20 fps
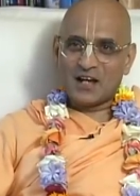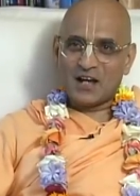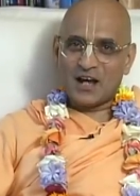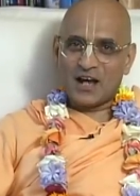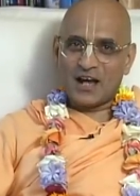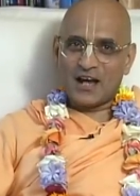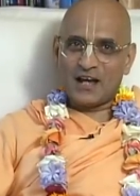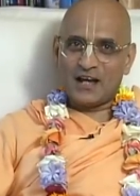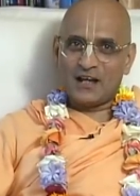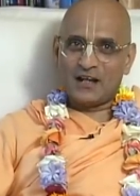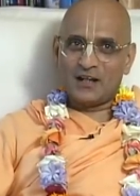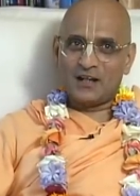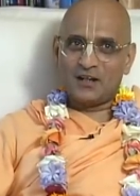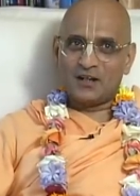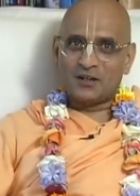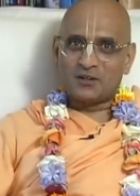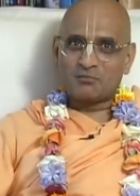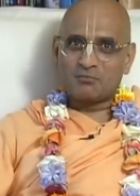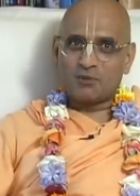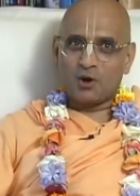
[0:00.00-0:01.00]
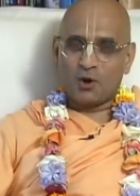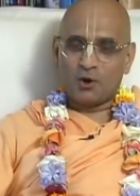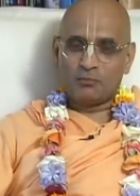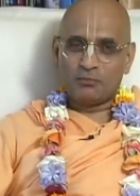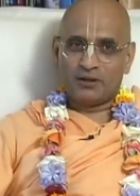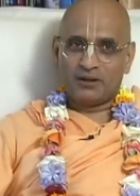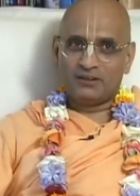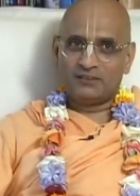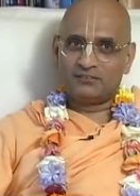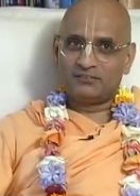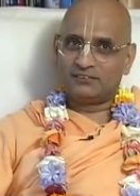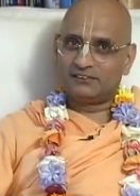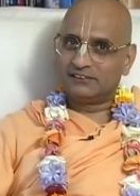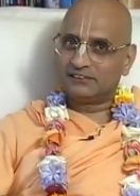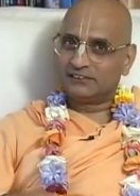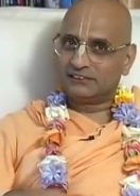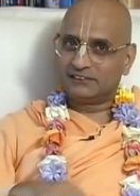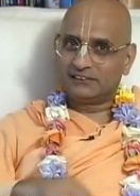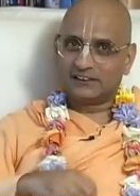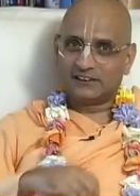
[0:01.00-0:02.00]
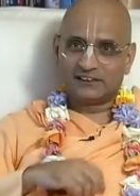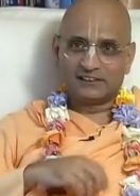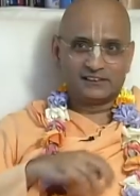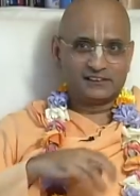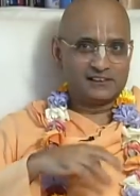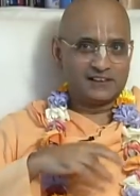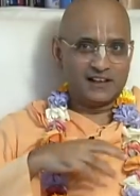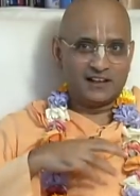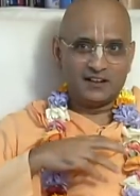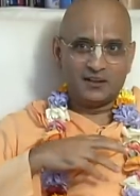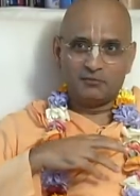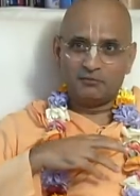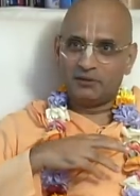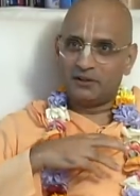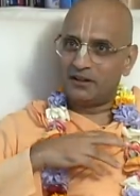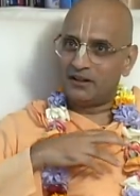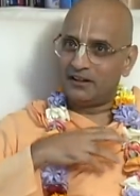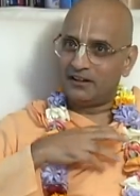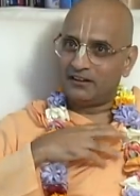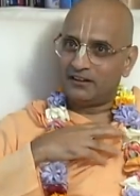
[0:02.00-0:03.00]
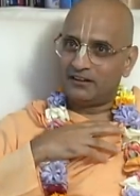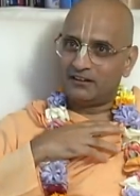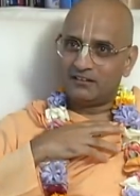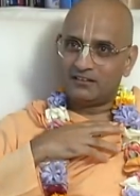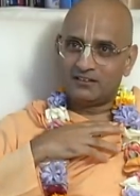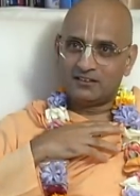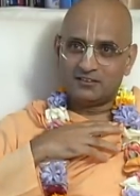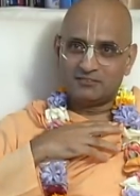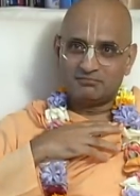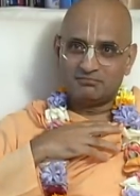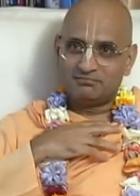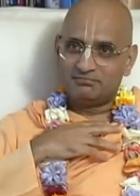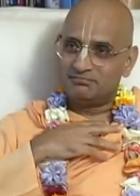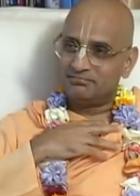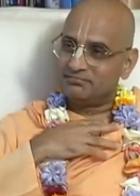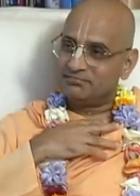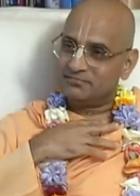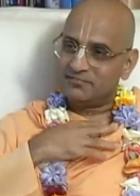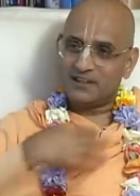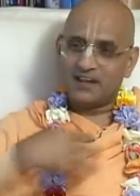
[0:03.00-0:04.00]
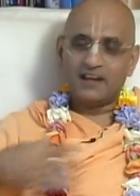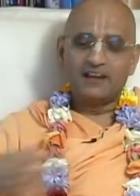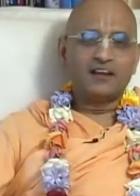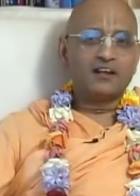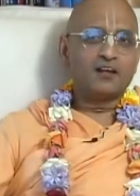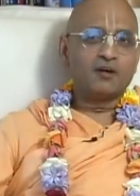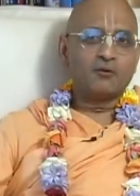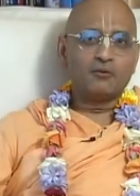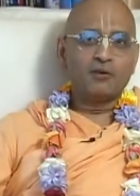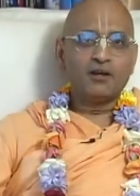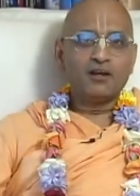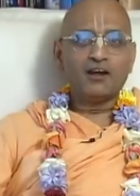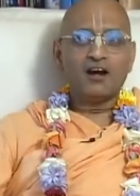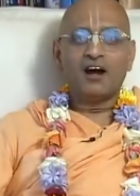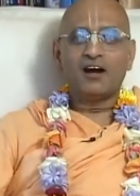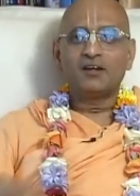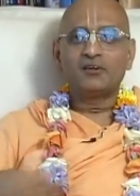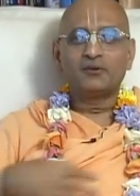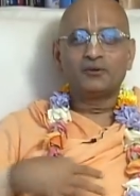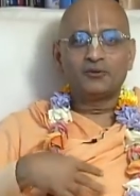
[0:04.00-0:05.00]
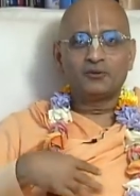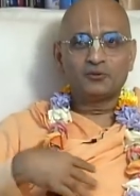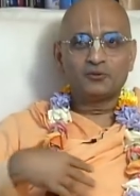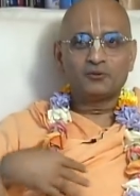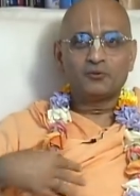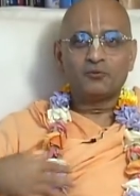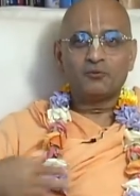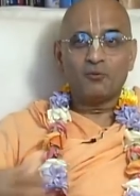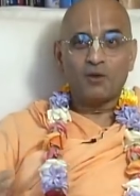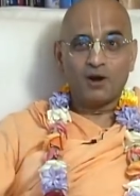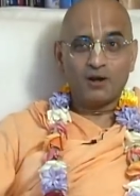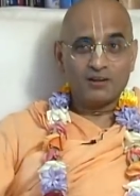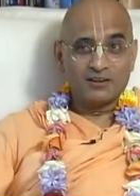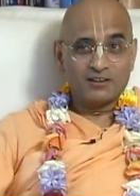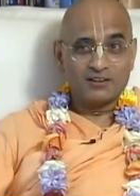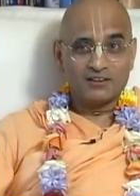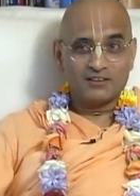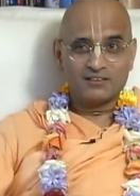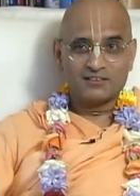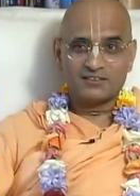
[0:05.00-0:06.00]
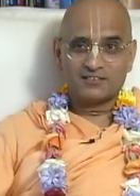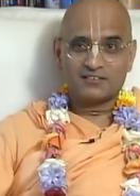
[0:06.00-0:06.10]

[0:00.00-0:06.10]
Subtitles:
And Prabhupada was just telling me, like, take it away, I don't want it.